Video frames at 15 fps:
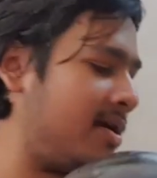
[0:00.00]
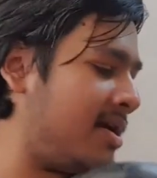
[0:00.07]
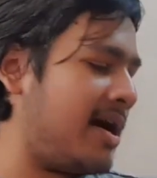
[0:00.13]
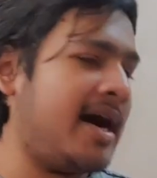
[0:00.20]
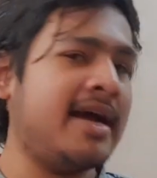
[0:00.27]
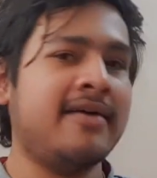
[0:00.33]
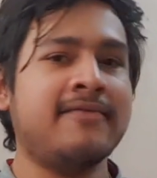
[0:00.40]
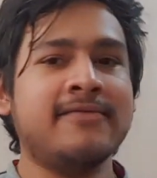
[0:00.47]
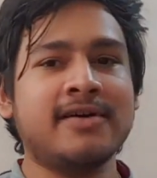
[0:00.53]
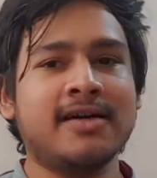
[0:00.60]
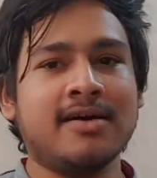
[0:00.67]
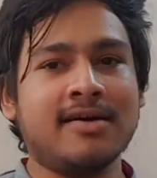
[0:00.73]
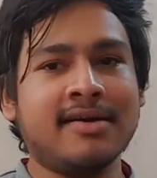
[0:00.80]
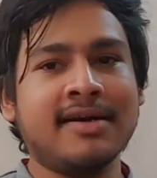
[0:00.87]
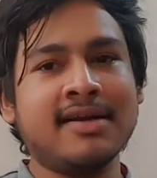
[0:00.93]
I have
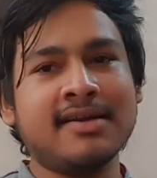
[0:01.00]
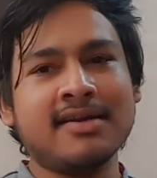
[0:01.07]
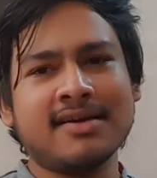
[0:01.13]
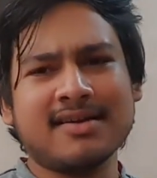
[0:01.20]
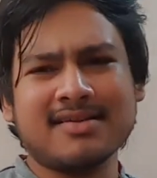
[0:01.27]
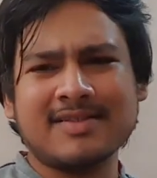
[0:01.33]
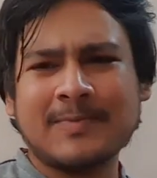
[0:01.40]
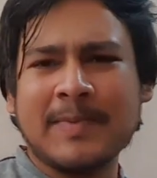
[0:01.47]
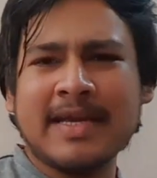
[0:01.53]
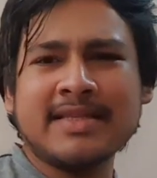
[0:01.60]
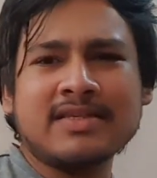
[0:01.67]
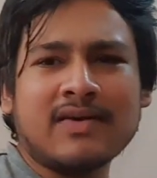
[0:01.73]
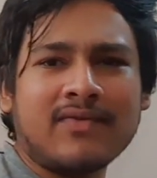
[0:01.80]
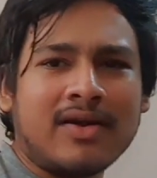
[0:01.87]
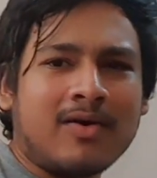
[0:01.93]
ridden at speeds
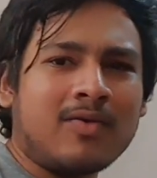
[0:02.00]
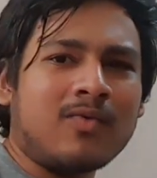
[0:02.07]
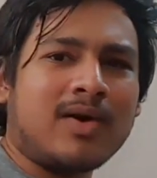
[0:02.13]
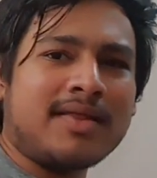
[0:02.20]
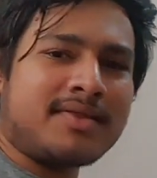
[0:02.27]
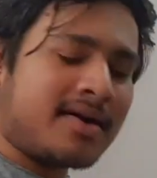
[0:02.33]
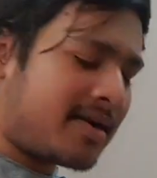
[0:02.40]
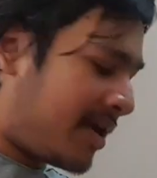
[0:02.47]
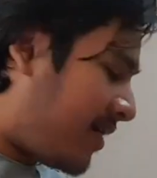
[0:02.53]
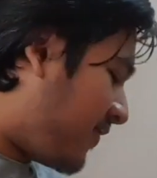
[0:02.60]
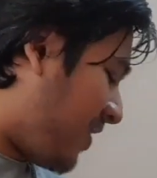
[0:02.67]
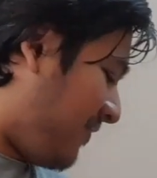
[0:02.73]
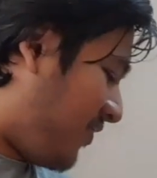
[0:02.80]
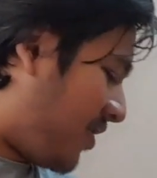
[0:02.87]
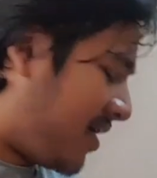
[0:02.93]
of around 130,
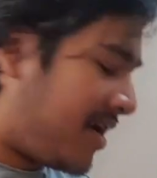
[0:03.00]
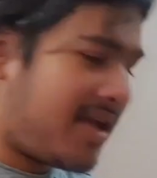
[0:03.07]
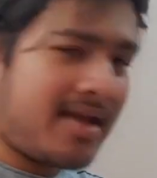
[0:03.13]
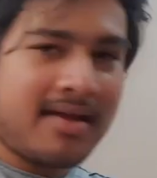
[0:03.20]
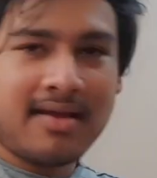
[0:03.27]
140.